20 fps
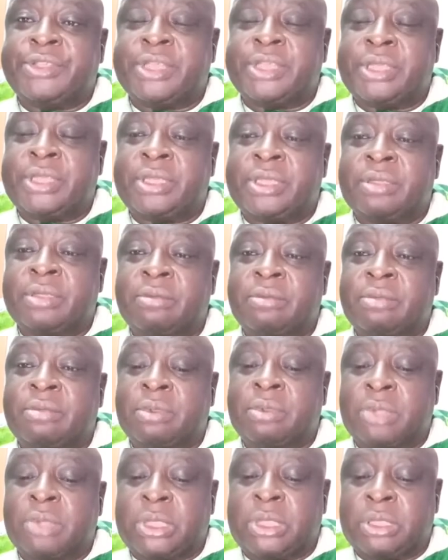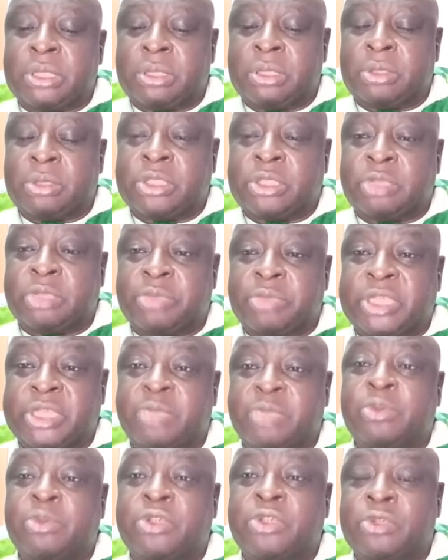say he was the
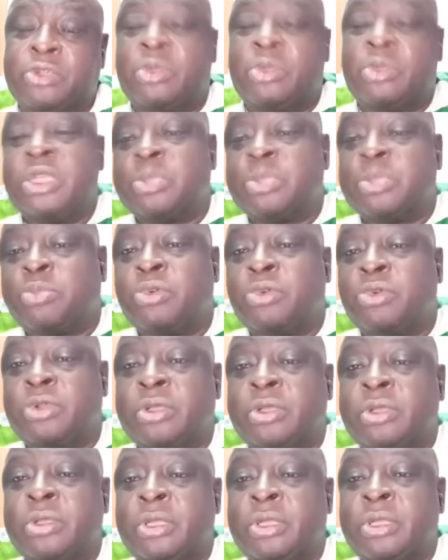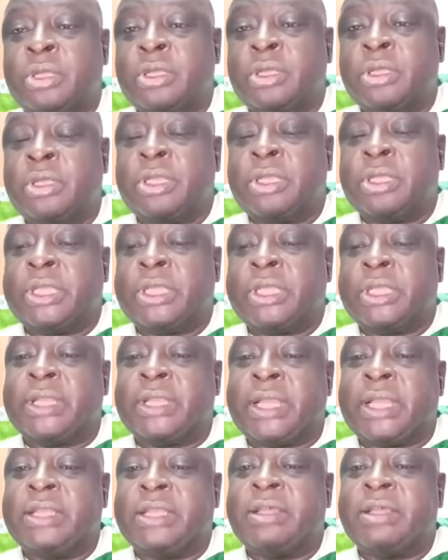best, but the way he spoke, he
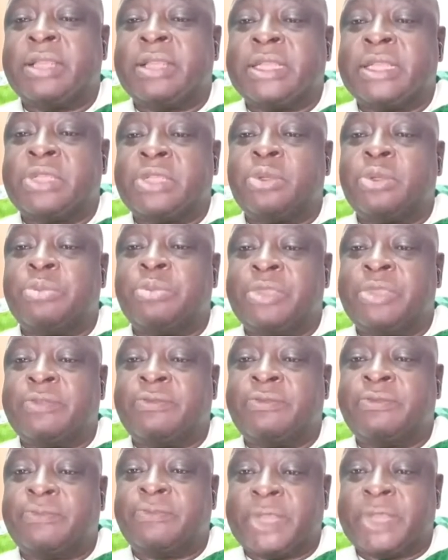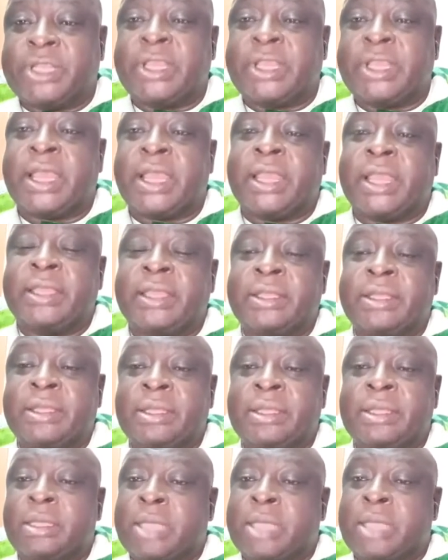clearly rates Obi very high
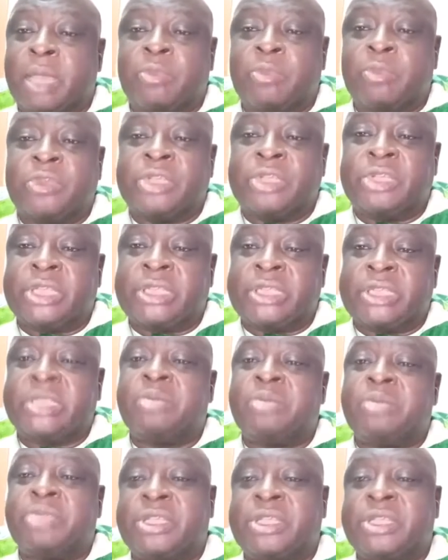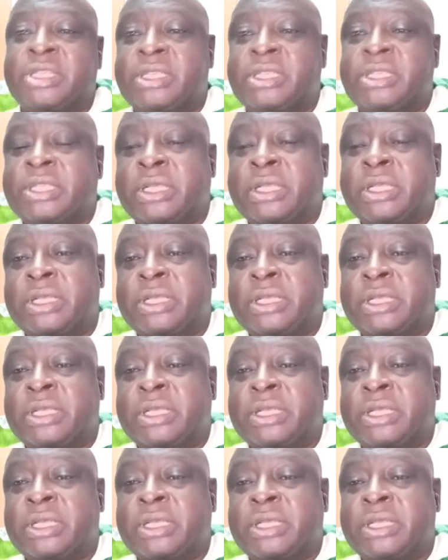among the 18 presidential